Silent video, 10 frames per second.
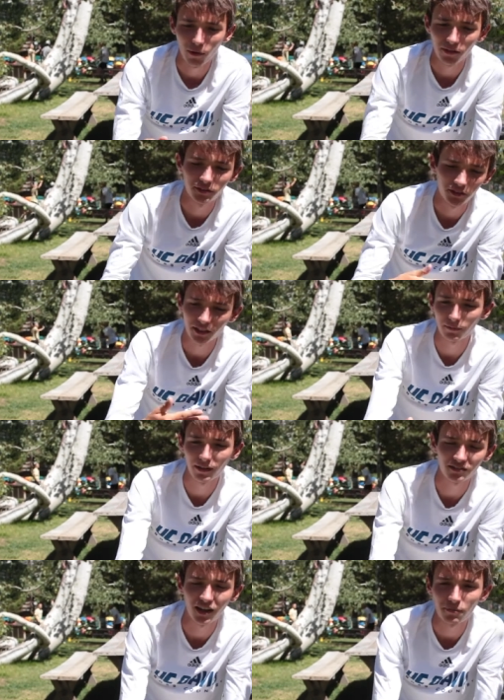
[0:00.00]
whether during
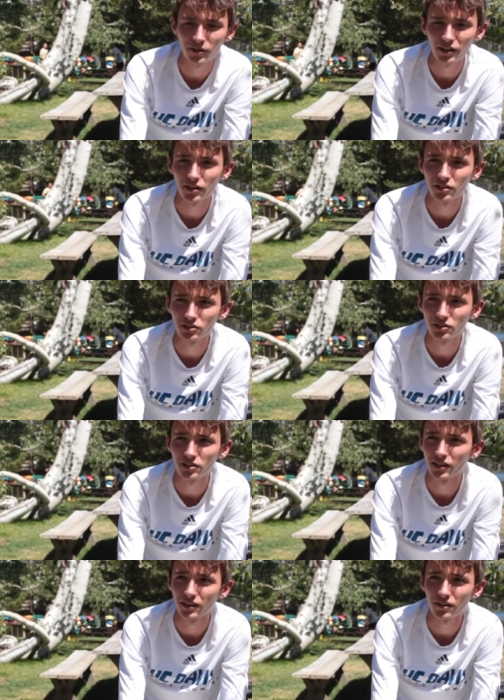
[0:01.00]
my sophomore year or
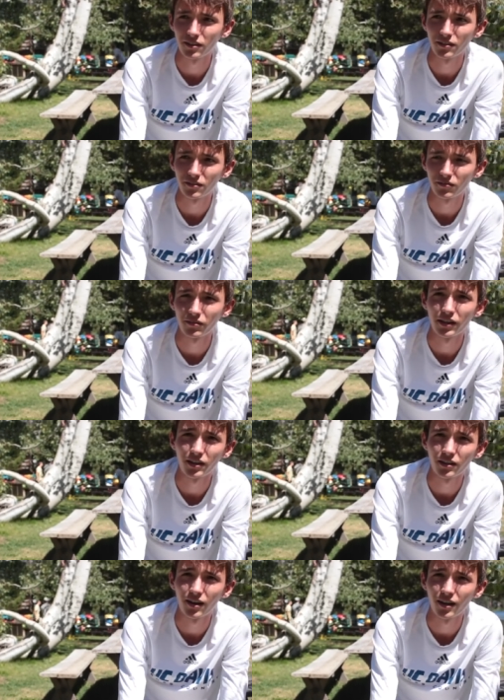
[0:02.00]
junior year at the
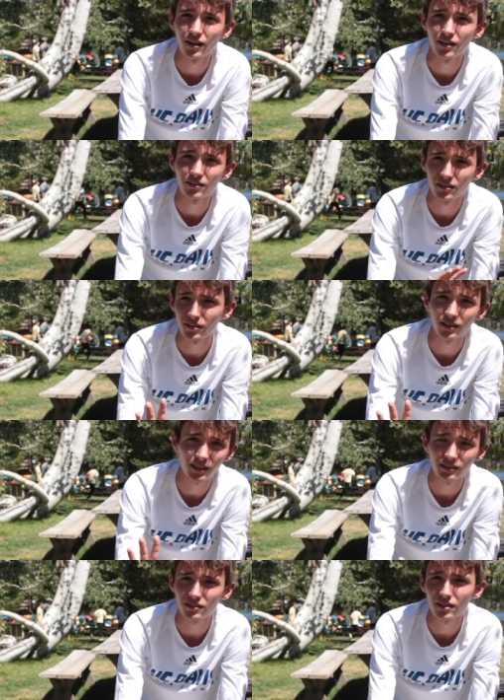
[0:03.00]
very uh,
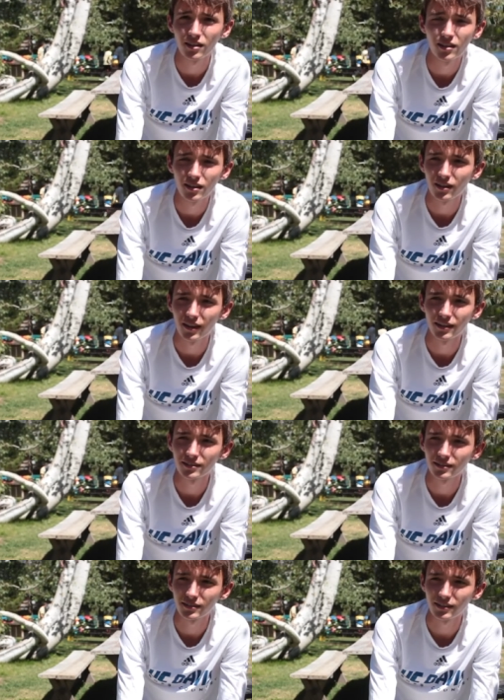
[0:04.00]
earliest, is
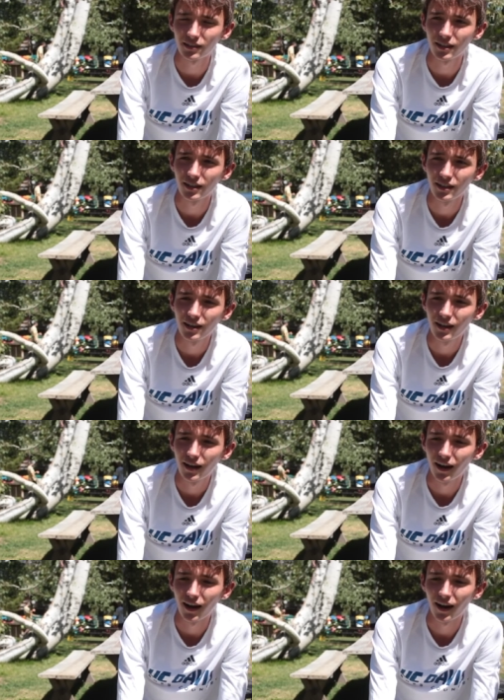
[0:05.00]
etc.
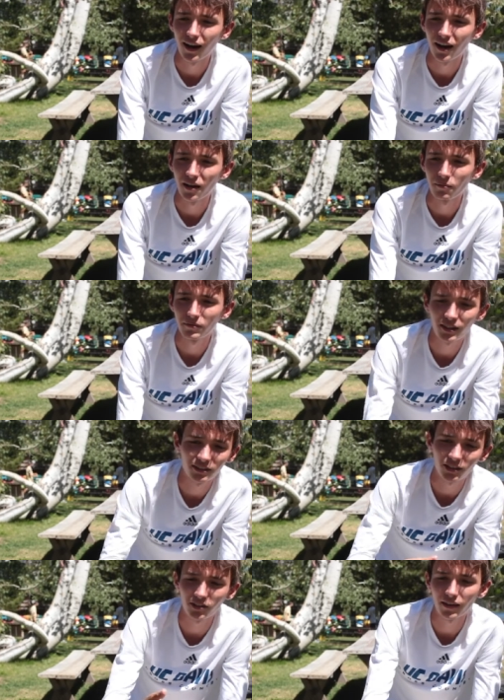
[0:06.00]
Um,
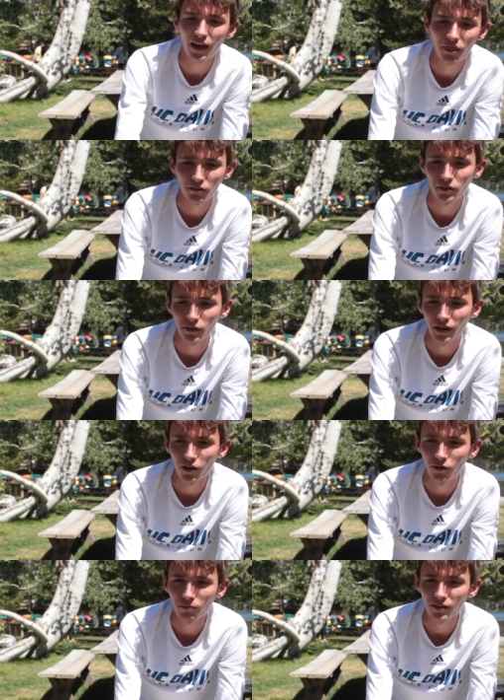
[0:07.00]
continue that through and
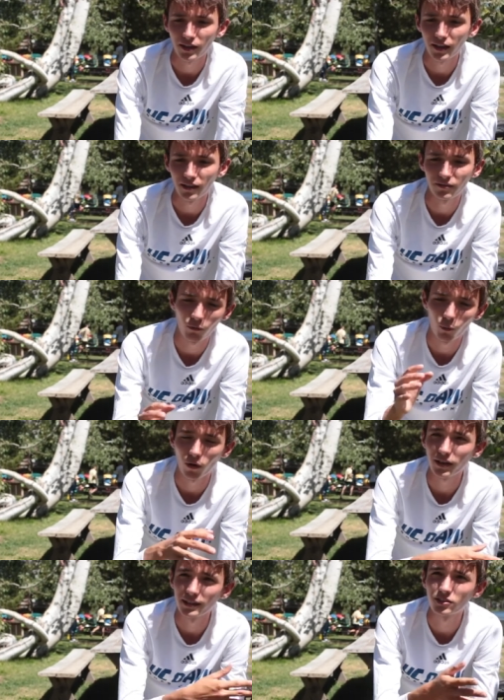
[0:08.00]
hopefully
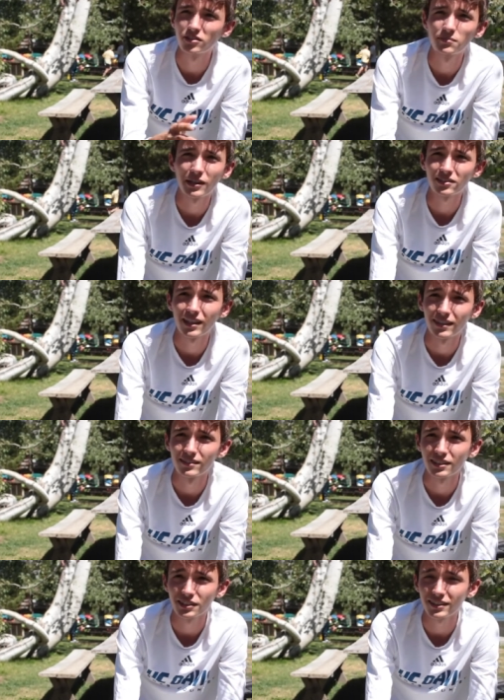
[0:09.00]
work into a
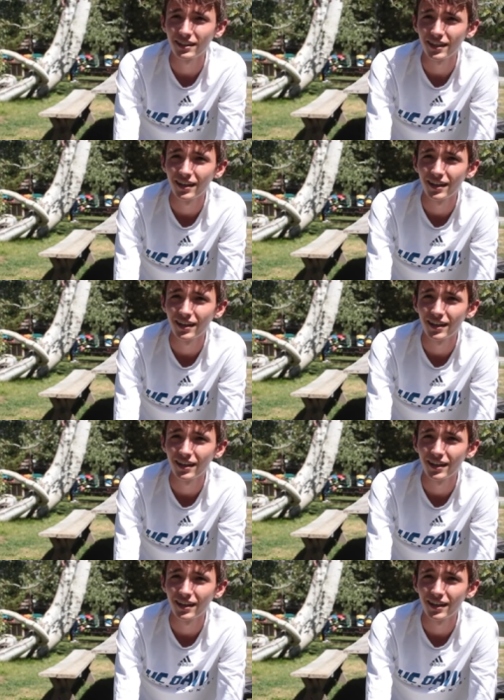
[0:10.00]
specialization